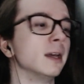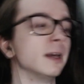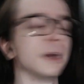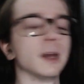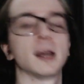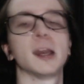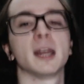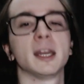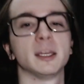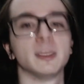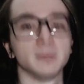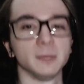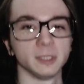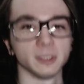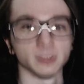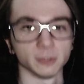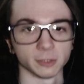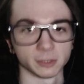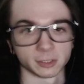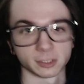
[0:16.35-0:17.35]
I am
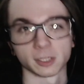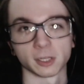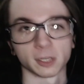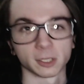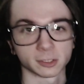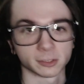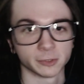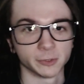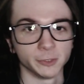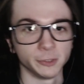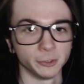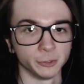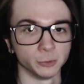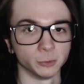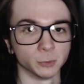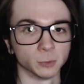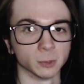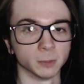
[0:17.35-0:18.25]
here to talk to you